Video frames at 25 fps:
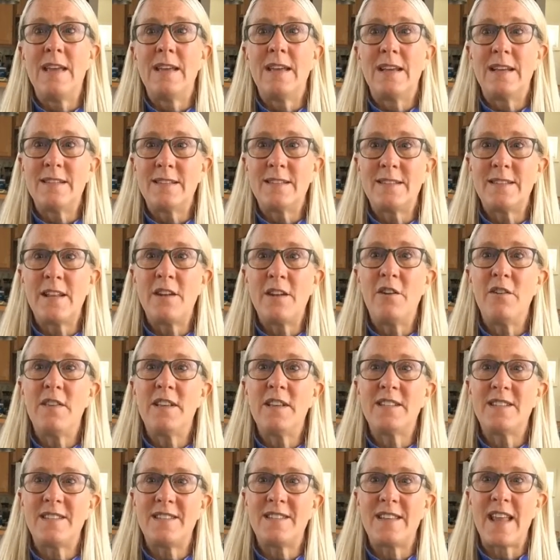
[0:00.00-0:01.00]
Consider
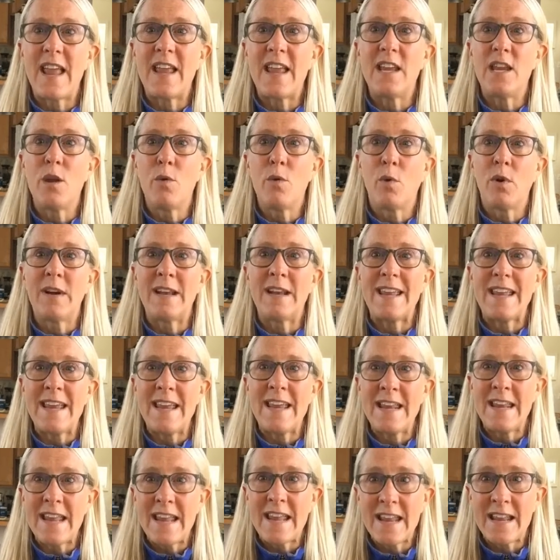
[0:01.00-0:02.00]
the state you were
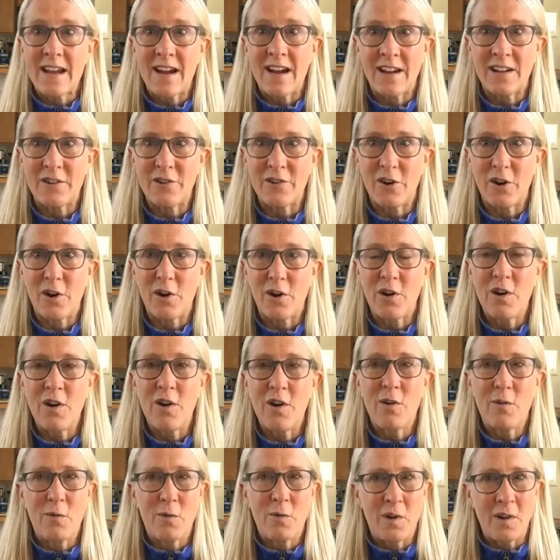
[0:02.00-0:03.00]
eating under,
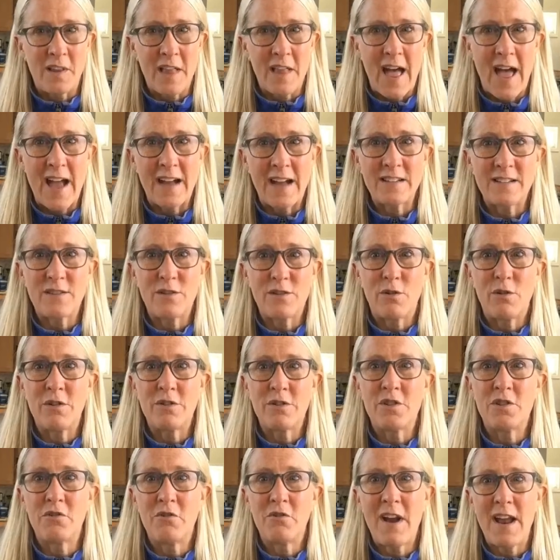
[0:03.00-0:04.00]
relaxed or
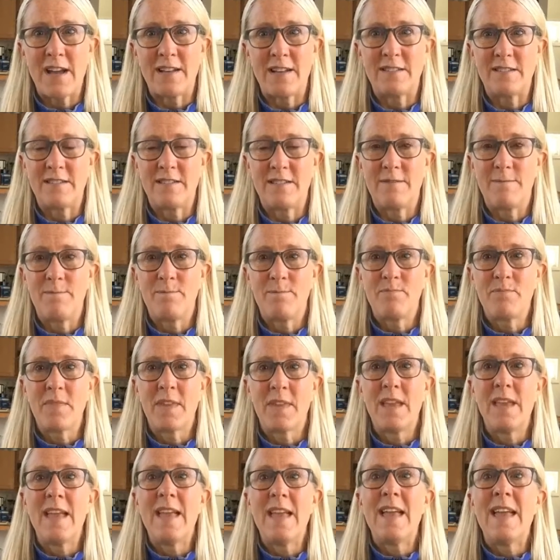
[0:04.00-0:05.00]
stressed.
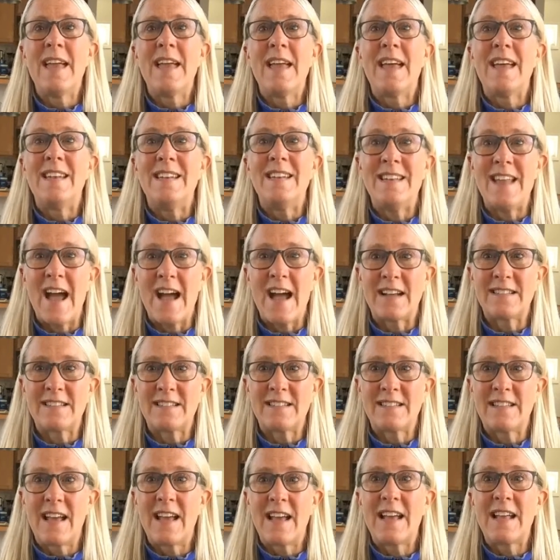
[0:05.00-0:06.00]

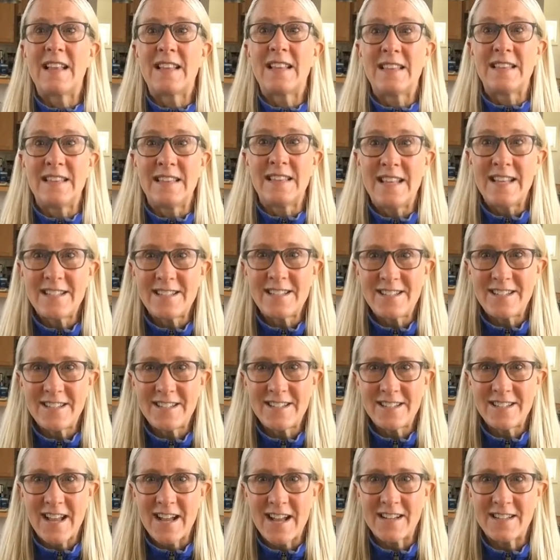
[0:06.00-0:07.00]
Next, let's
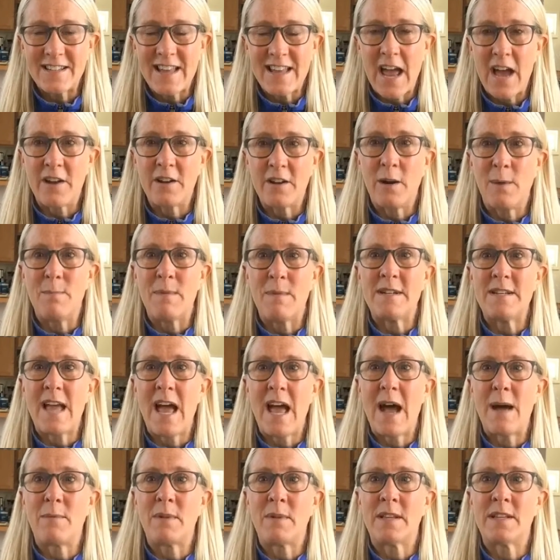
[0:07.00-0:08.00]
discuss how your
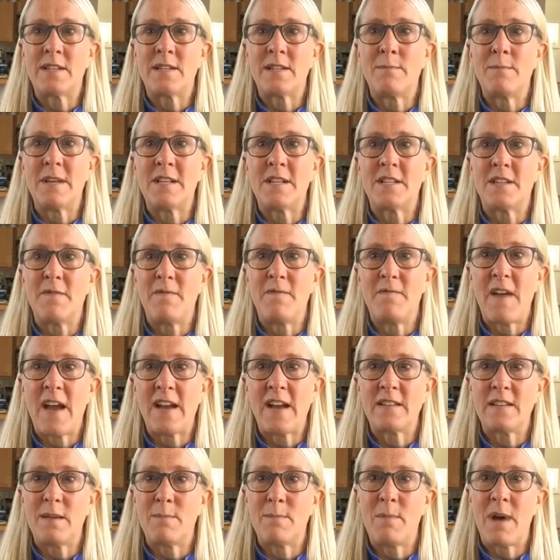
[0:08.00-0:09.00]
metabolism is
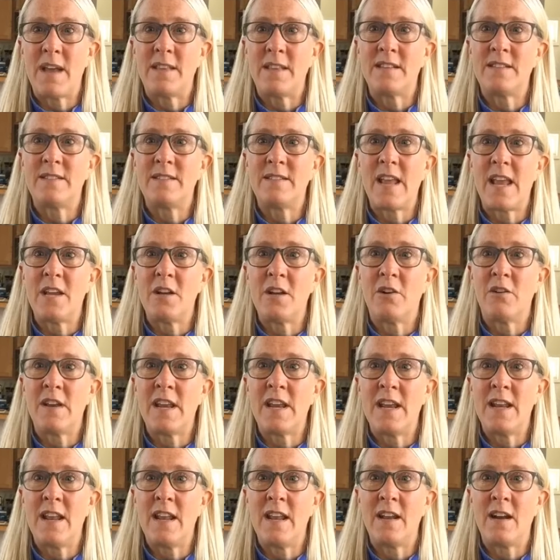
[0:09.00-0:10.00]
affected by the state you're
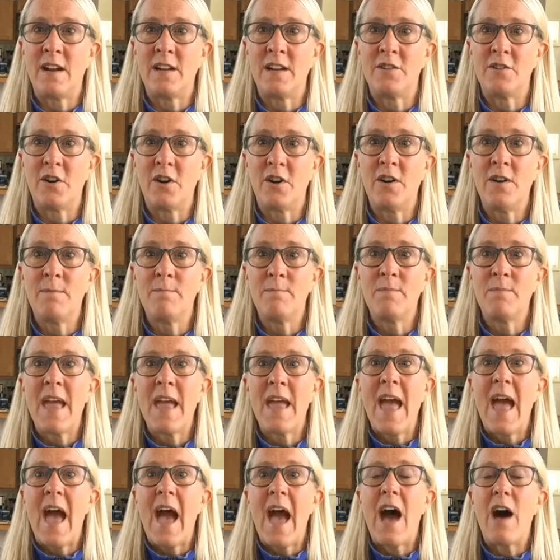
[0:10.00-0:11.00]
eating under,
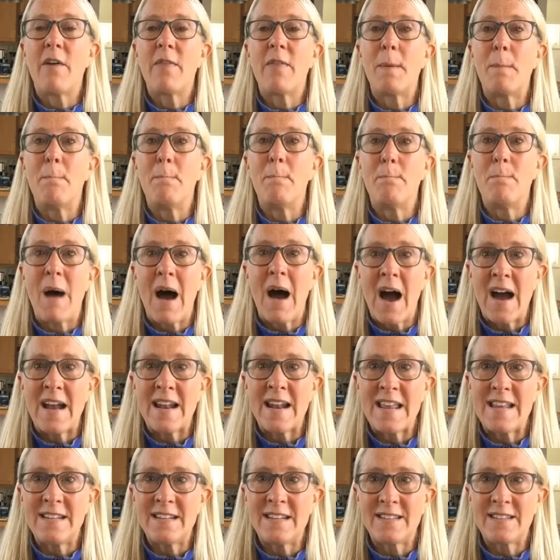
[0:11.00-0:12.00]
how the
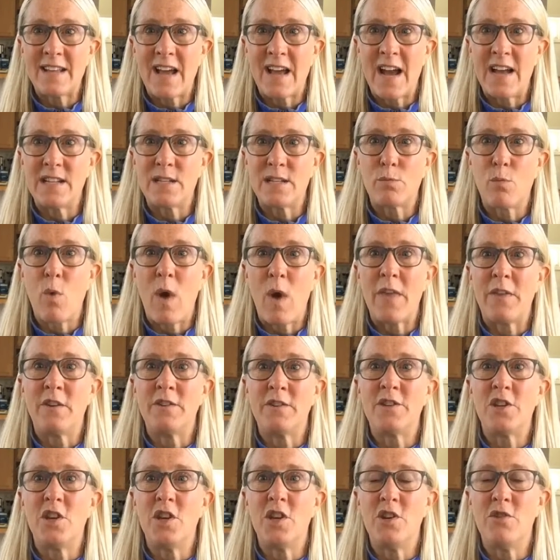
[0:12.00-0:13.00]
body decides whether
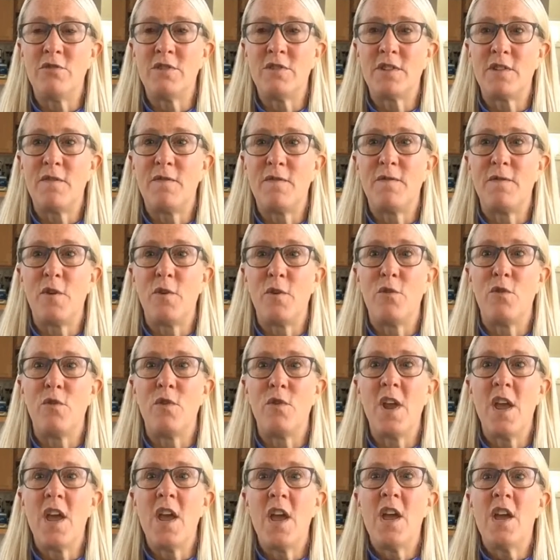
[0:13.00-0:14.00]
to use the
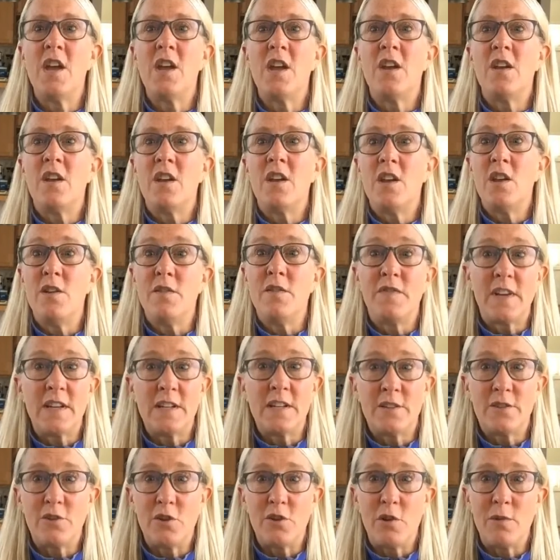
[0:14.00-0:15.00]
food you've
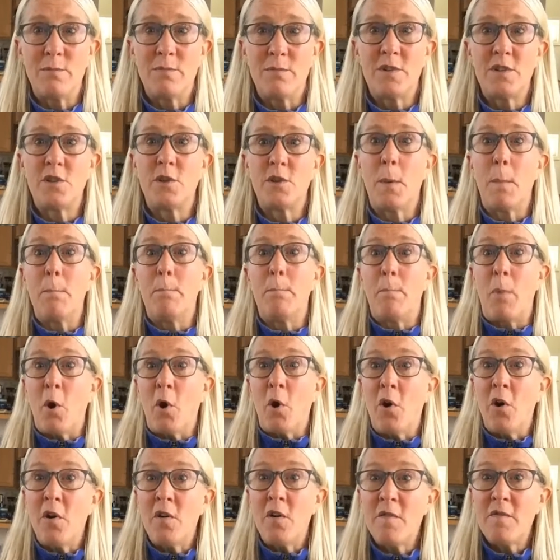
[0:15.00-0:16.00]
consumed to
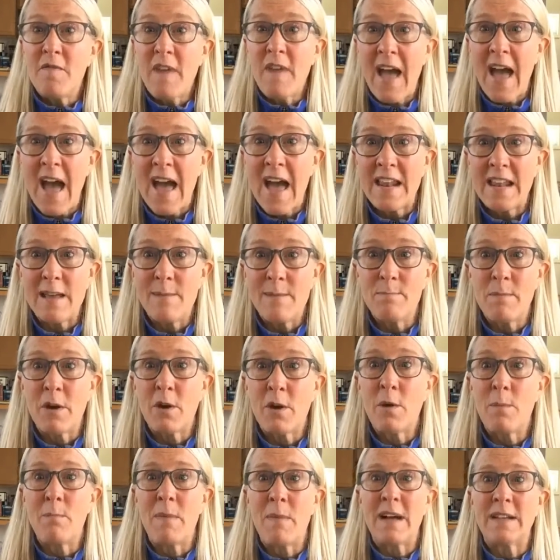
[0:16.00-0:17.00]
burn fat and
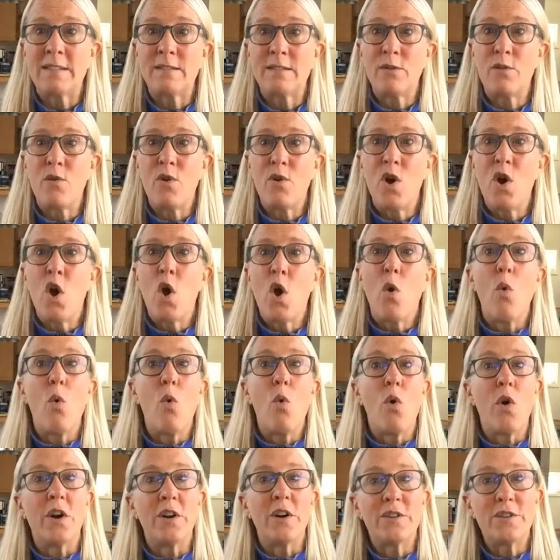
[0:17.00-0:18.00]
build muscle
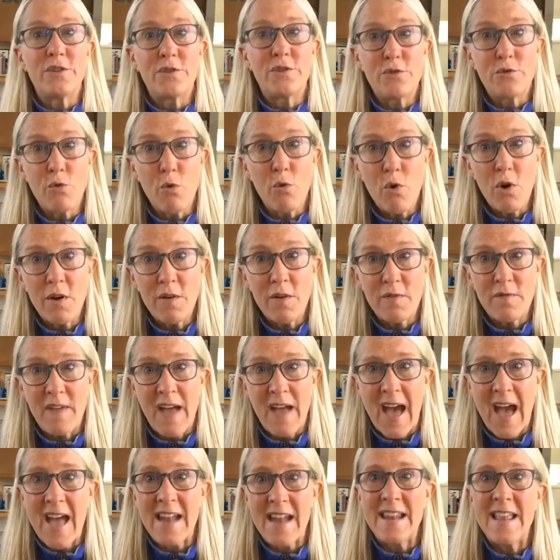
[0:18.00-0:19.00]
or store
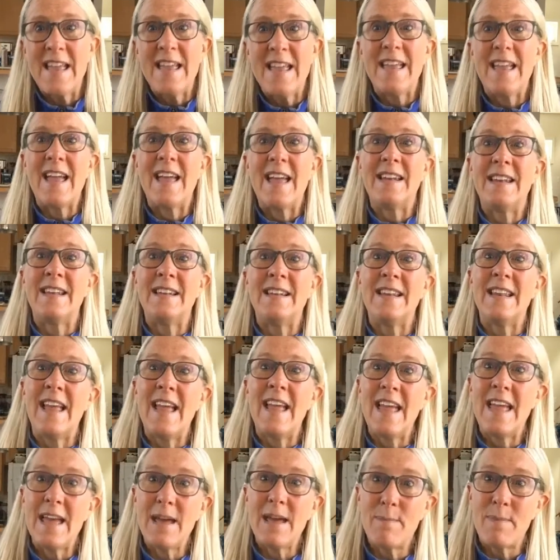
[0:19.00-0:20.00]
fat and
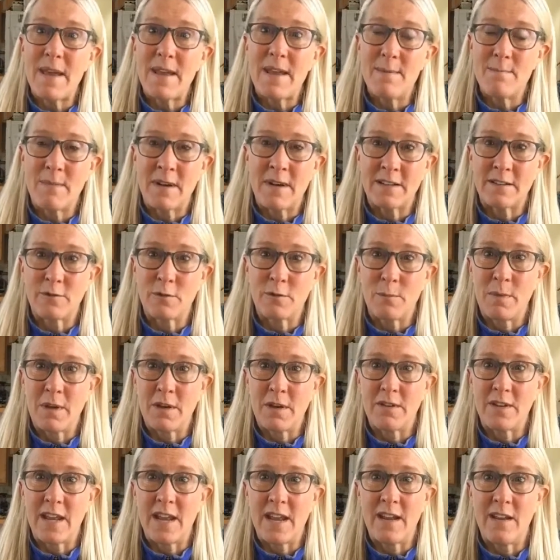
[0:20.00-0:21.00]
inhibit muscle
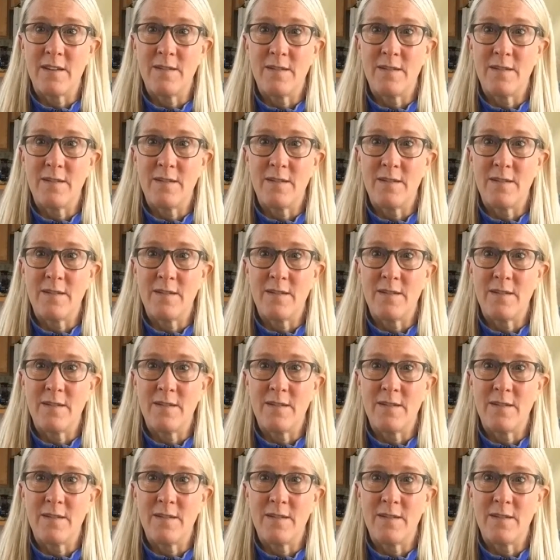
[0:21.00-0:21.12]
building.